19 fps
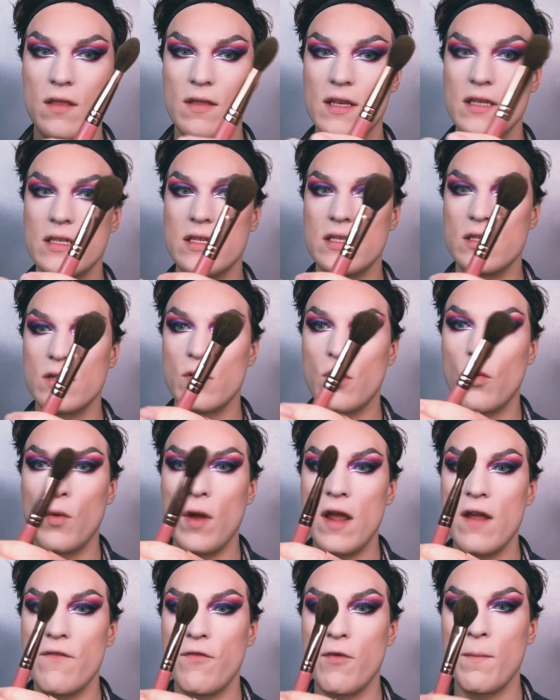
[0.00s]
This is
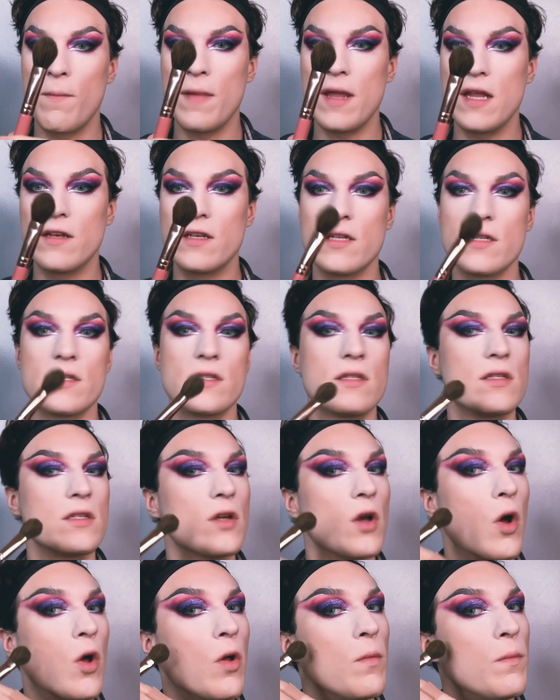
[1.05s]
great for me to
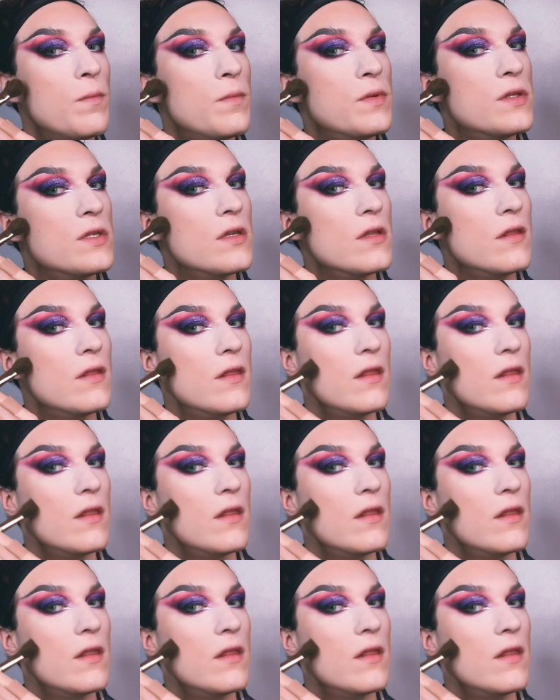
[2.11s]
sculpt